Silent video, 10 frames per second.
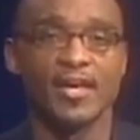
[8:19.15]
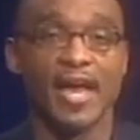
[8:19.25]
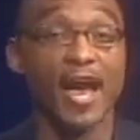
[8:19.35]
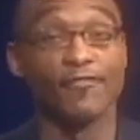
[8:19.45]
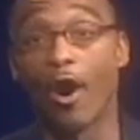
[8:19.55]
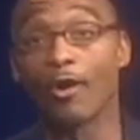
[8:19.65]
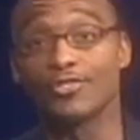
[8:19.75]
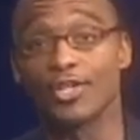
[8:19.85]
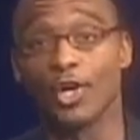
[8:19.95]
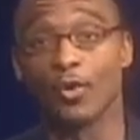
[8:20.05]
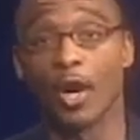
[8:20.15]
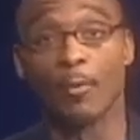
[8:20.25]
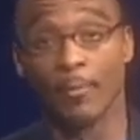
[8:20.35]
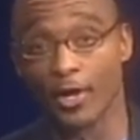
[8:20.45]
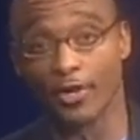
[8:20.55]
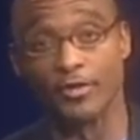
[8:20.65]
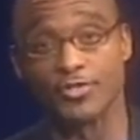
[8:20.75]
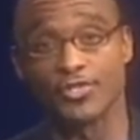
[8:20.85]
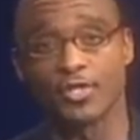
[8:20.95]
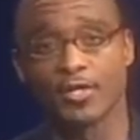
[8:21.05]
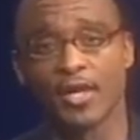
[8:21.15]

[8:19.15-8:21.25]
have also emerged.